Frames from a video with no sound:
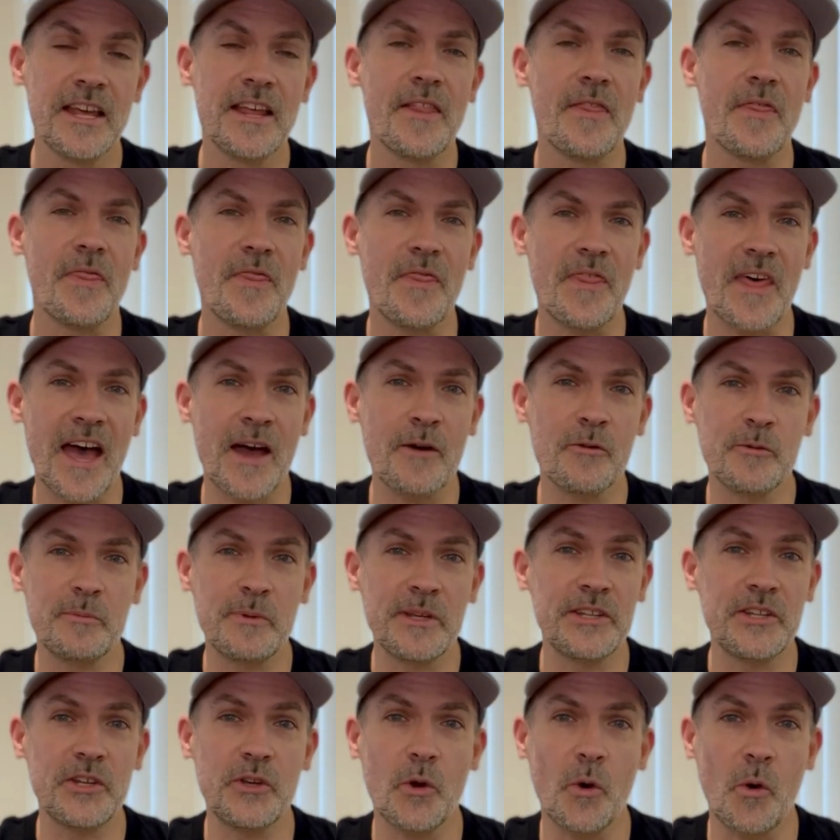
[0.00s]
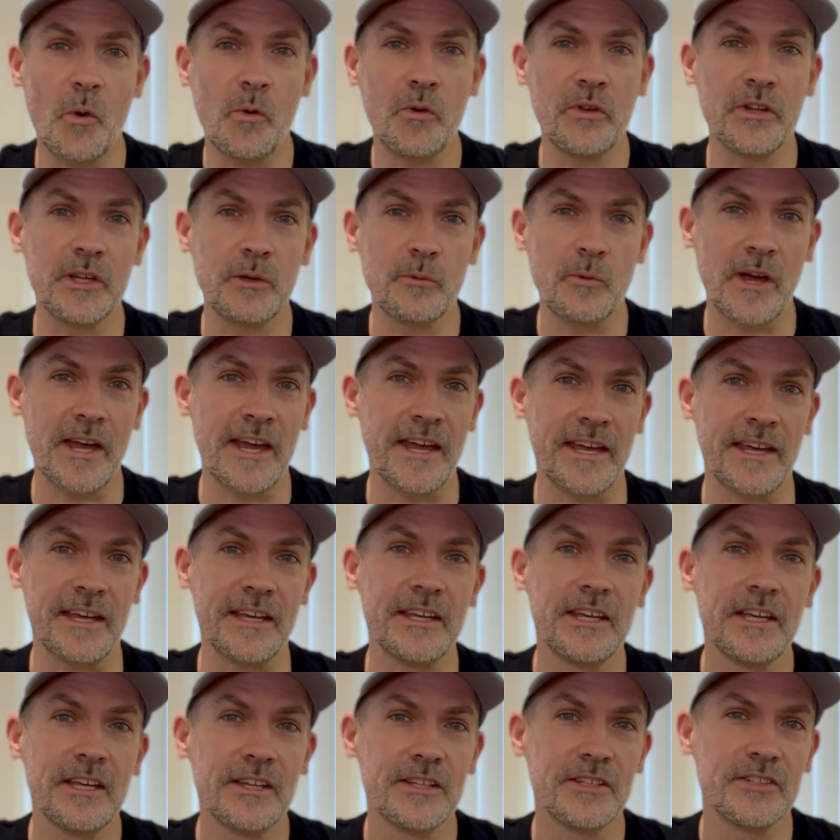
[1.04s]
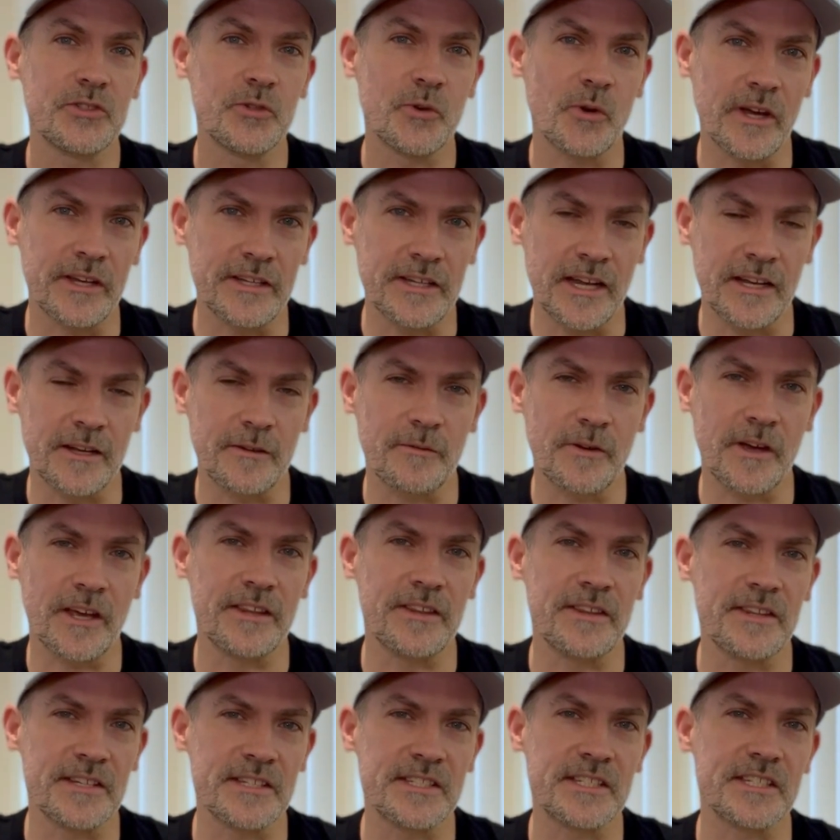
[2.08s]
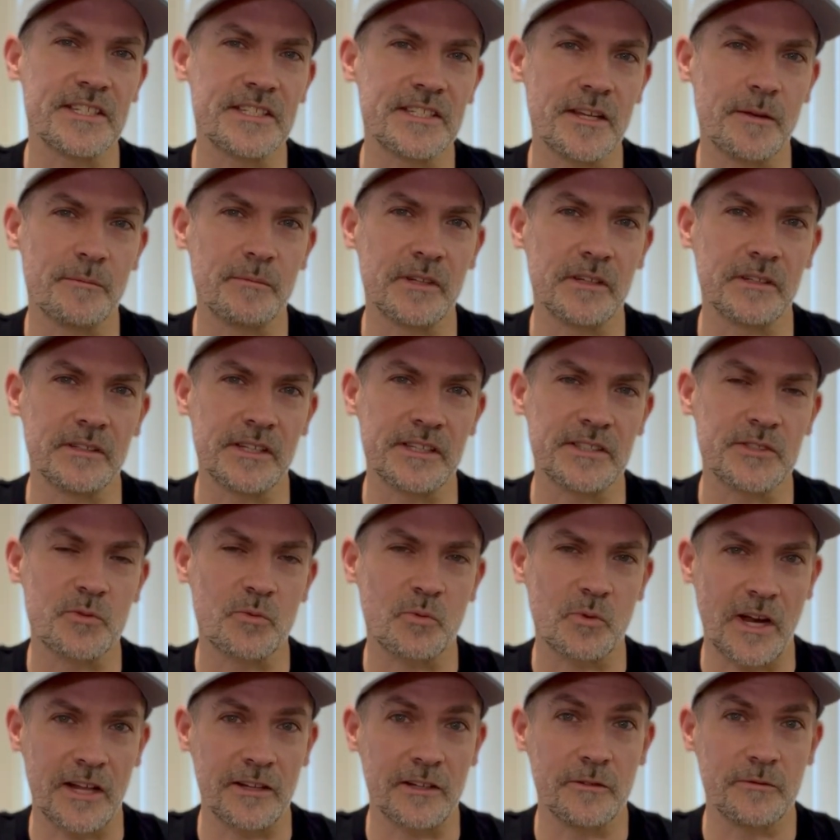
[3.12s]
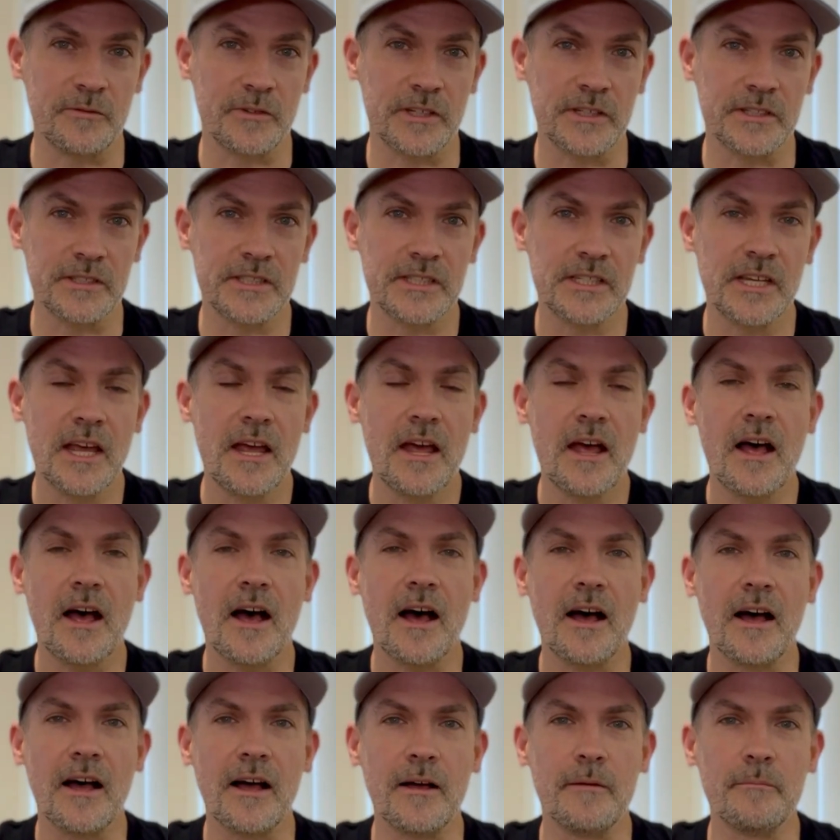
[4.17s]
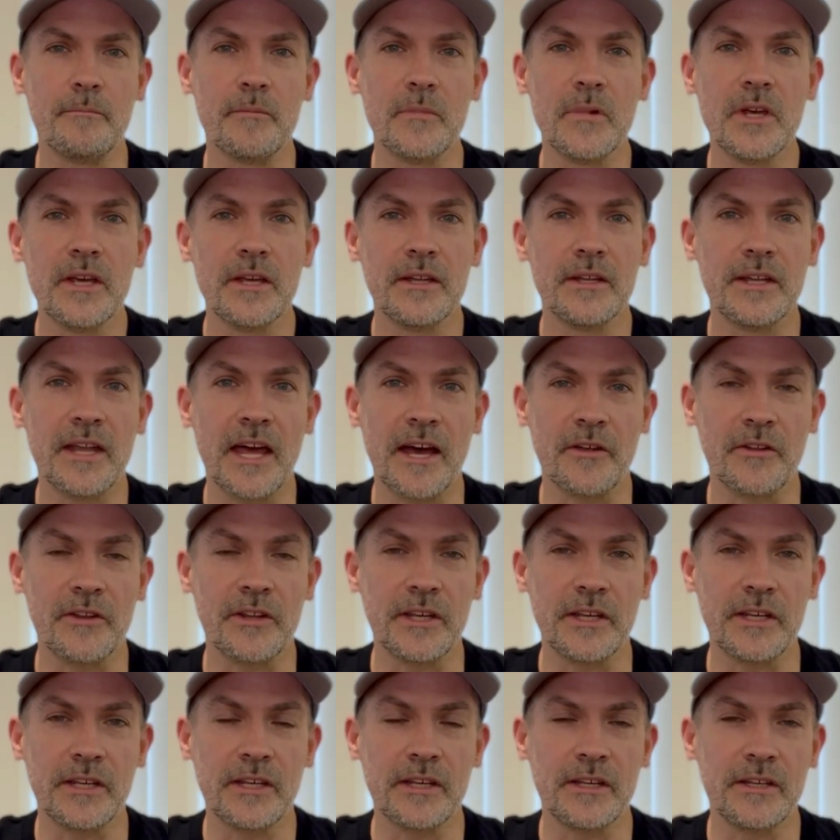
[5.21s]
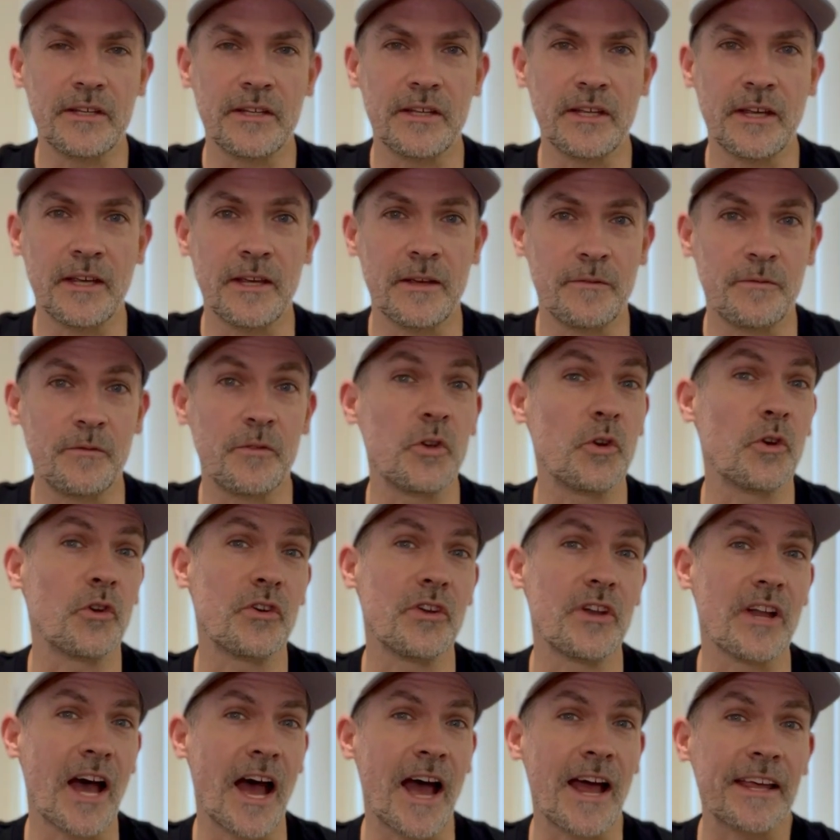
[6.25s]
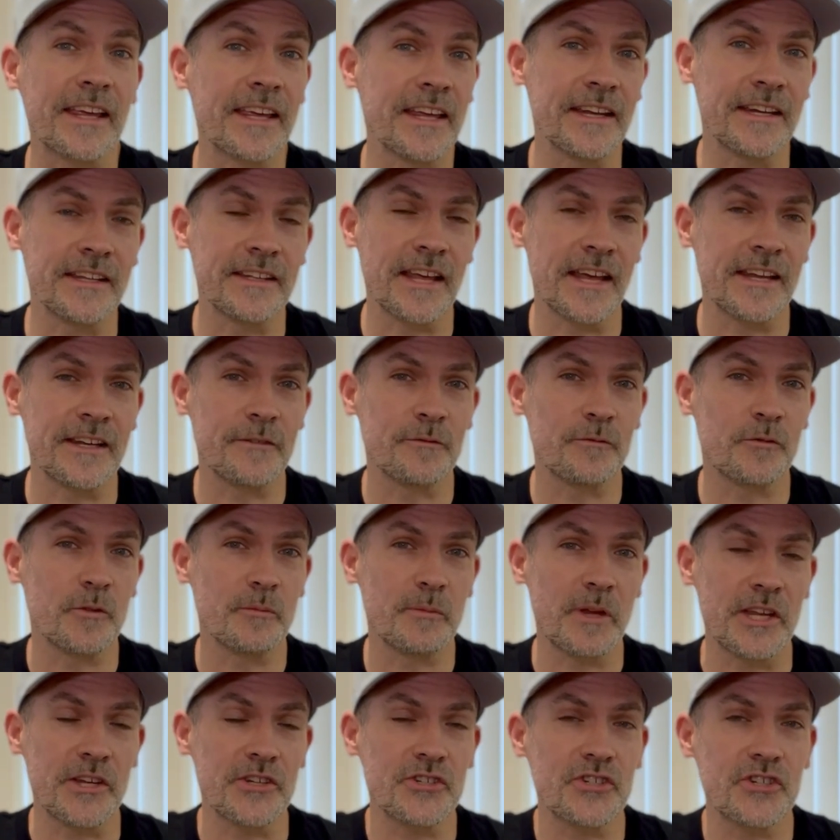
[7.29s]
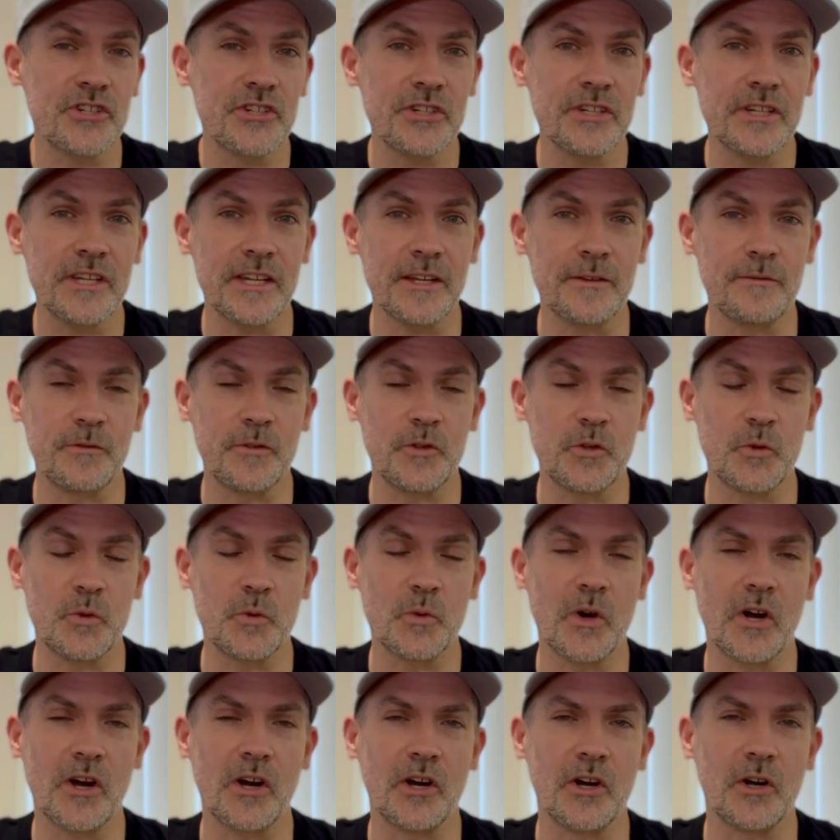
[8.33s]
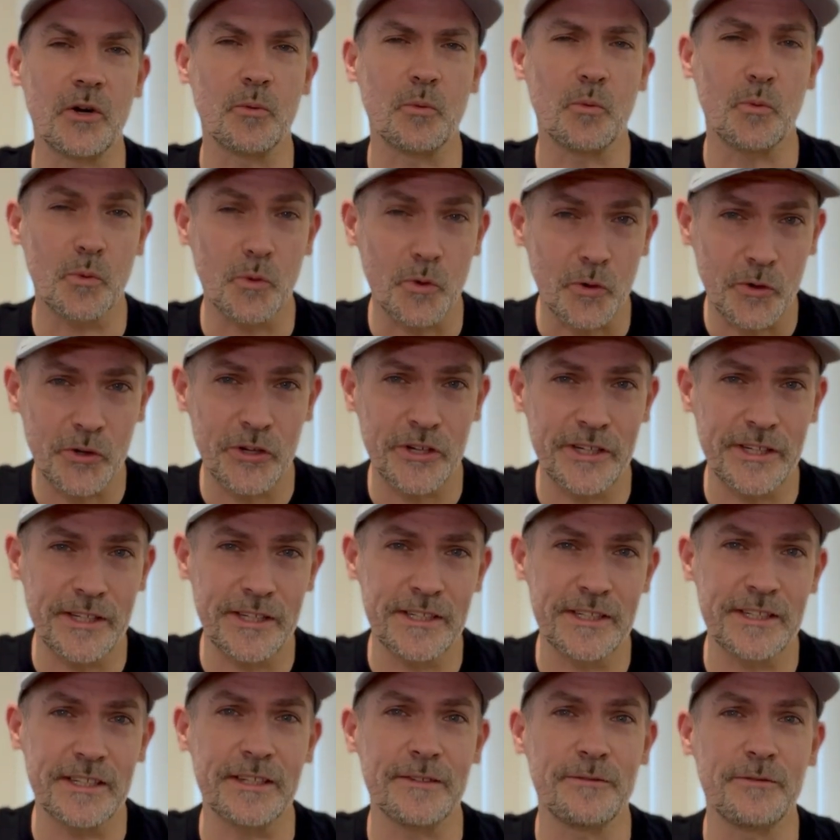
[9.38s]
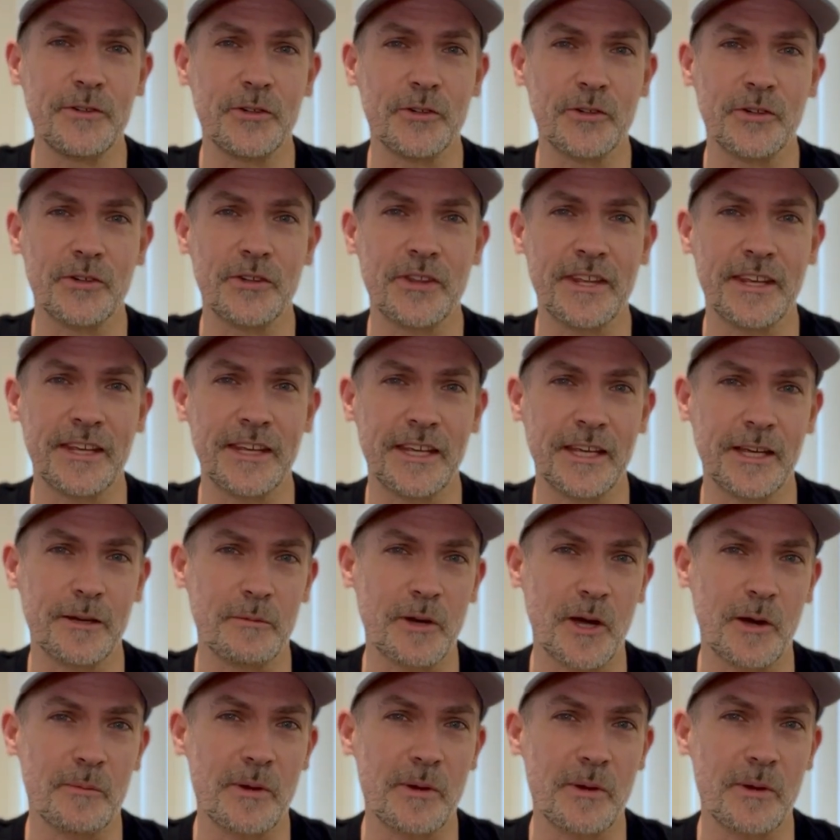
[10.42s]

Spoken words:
That would be the only way to identify this as something that's relevant. Now, if you're not getting that information, if you are worried, if you're thinking about